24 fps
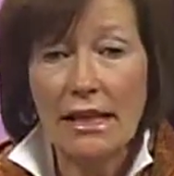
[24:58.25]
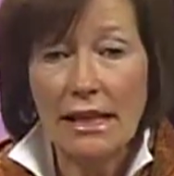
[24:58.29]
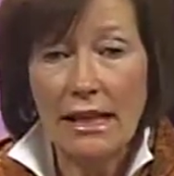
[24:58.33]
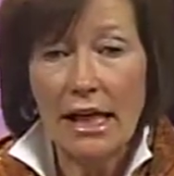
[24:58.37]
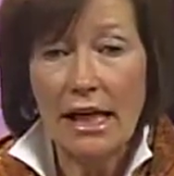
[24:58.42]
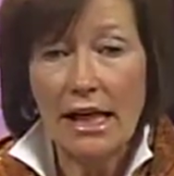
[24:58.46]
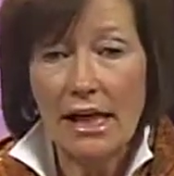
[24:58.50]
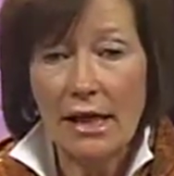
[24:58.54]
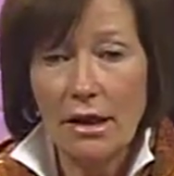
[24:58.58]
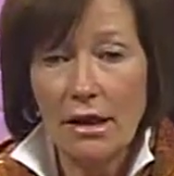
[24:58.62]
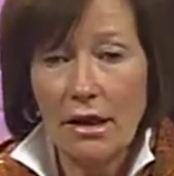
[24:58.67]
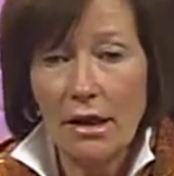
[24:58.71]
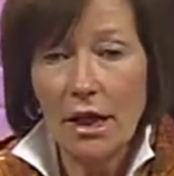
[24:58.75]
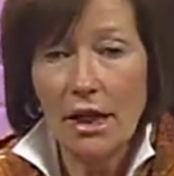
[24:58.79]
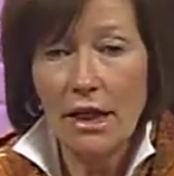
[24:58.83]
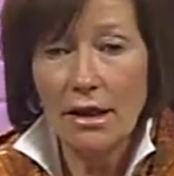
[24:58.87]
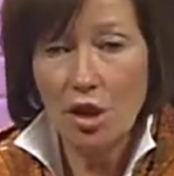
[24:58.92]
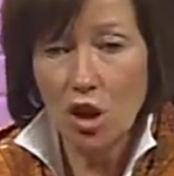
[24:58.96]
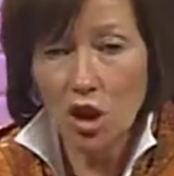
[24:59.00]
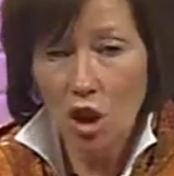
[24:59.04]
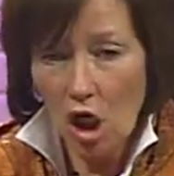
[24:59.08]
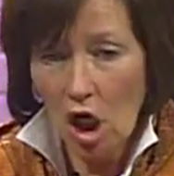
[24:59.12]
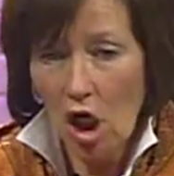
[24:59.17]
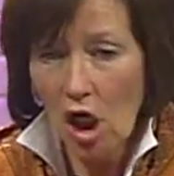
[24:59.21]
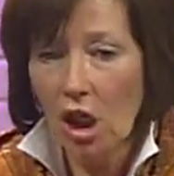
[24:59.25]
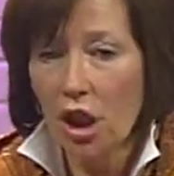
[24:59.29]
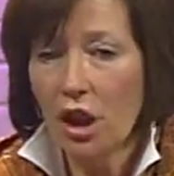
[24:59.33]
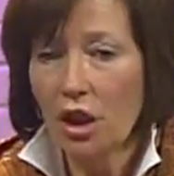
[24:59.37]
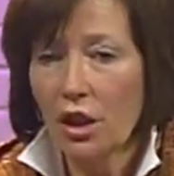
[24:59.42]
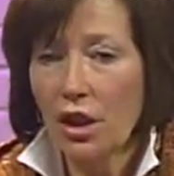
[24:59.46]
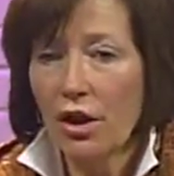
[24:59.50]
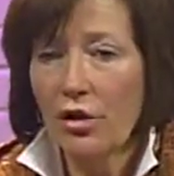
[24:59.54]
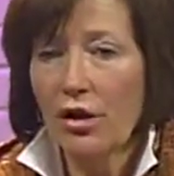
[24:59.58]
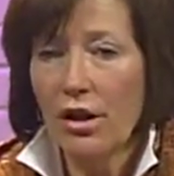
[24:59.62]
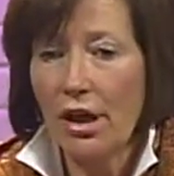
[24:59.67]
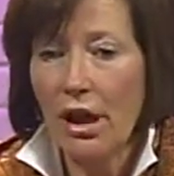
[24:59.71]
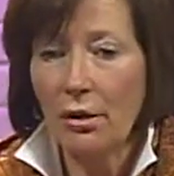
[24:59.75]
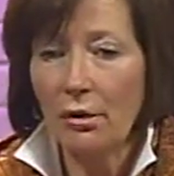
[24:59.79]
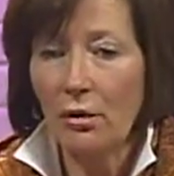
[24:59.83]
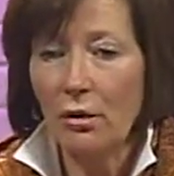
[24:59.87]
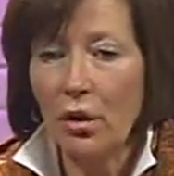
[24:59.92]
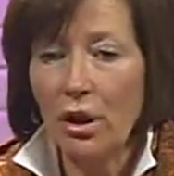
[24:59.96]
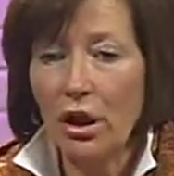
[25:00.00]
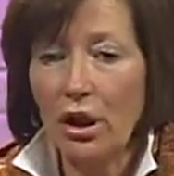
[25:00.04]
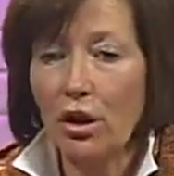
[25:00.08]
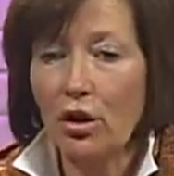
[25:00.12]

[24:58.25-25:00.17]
a, uh, a, chart that we